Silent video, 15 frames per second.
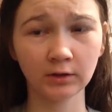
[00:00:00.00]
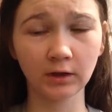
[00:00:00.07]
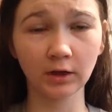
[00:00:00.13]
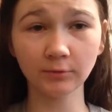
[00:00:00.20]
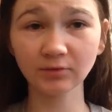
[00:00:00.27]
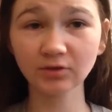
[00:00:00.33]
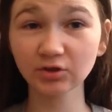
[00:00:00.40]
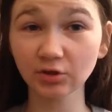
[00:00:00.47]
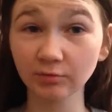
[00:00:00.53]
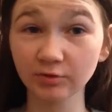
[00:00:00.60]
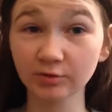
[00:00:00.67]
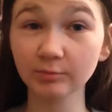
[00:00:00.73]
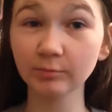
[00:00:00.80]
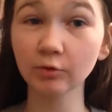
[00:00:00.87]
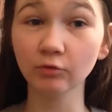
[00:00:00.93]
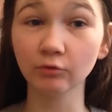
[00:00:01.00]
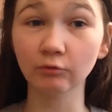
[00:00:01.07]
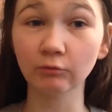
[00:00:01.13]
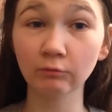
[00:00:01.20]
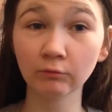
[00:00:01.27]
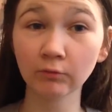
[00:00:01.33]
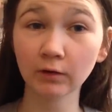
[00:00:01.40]
Only because I'm
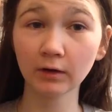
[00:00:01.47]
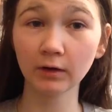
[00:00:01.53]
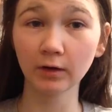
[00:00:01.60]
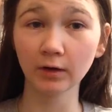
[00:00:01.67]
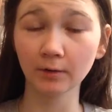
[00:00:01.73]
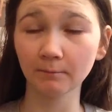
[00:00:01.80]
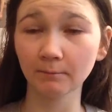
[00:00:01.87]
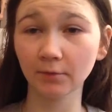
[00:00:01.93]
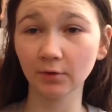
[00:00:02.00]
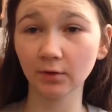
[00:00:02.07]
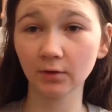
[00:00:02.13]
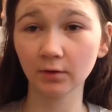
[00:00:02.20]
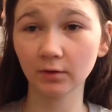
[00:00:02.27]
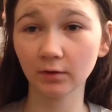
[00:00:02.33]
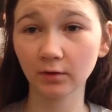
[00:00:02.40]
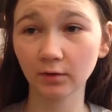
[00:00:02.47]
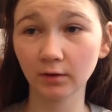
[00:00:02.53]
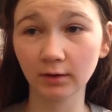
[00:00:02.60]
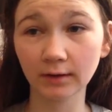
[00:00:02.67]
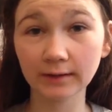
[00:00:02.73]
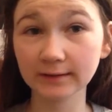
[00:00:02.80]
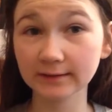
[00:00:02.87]
small, but
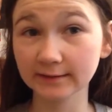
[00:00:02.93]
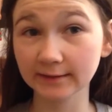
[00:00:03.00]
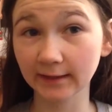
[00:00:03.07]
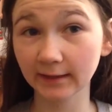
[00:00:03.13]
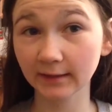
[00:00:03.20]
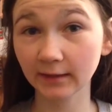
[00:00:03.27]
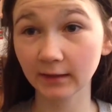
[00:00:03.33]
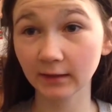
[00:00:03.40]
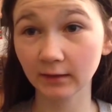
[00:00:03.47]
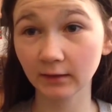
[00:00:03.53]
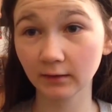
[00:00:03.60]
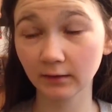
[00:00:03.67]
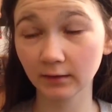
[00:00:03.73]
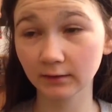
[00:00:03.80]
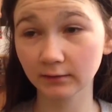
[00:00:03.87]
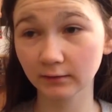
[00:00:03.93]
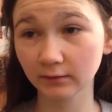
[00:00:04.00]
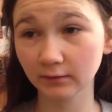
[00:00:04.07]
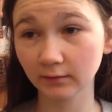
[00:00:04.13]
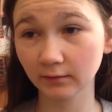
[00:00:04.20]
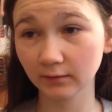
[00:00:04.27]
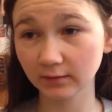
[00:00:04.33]
I didn't say that.
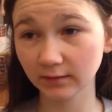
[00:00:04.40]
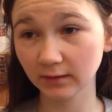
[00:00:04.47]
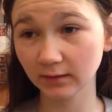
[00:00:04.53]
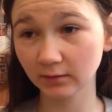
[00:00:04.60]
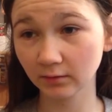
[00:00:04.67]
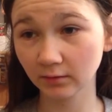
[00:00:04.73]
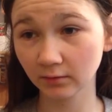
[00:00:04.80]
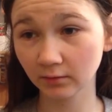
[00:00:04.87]
I swear